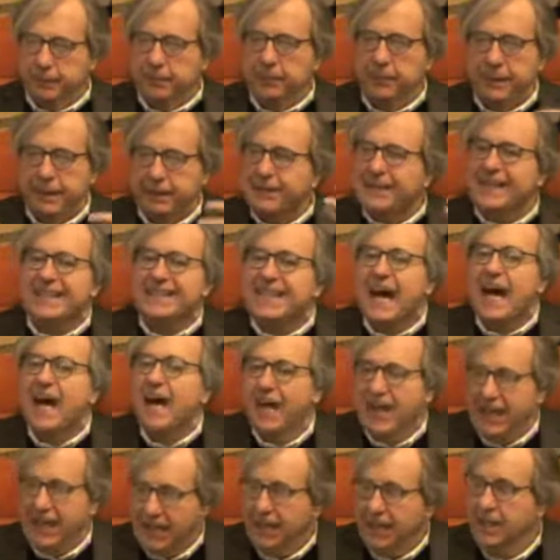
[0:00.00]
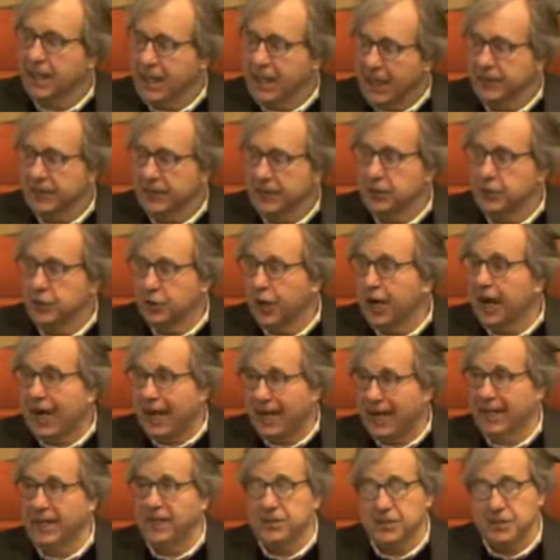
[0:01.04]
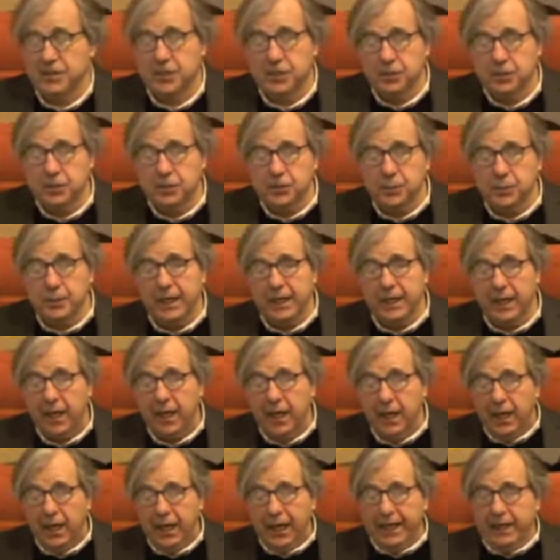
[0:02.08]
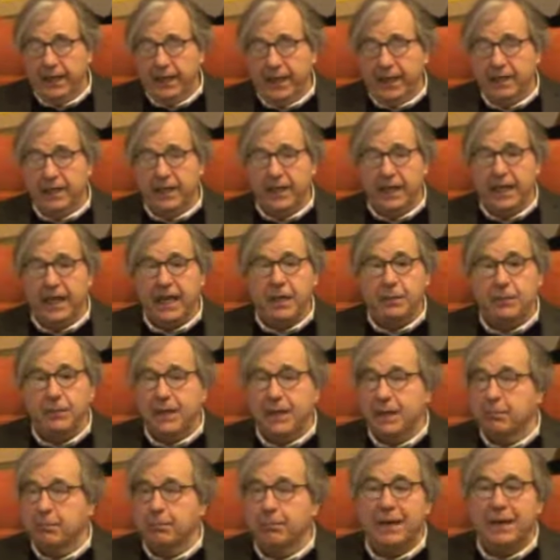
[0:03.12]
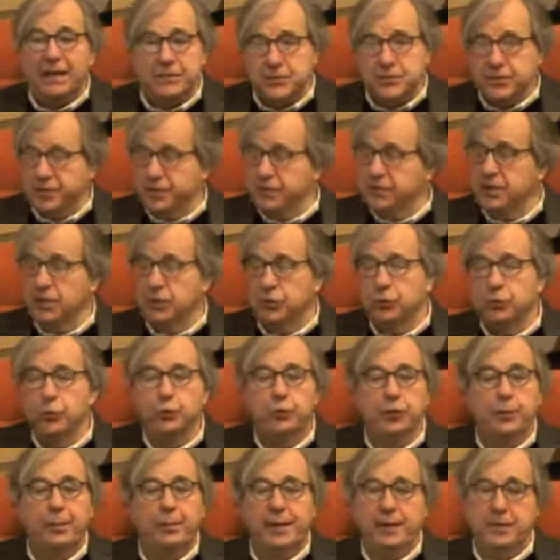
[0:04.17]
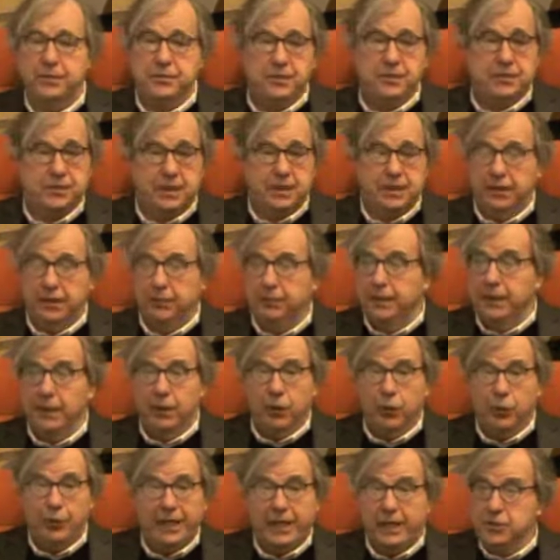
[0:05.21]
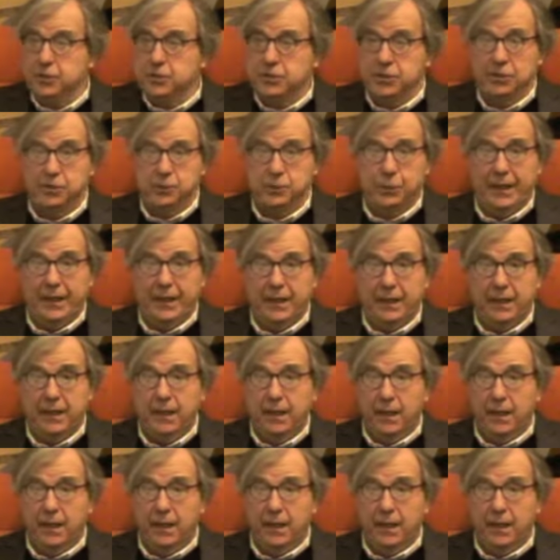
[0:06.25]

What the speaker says: They were dying under your eyes, so to speak, and they came in buses, in tour buses, and there were occasions when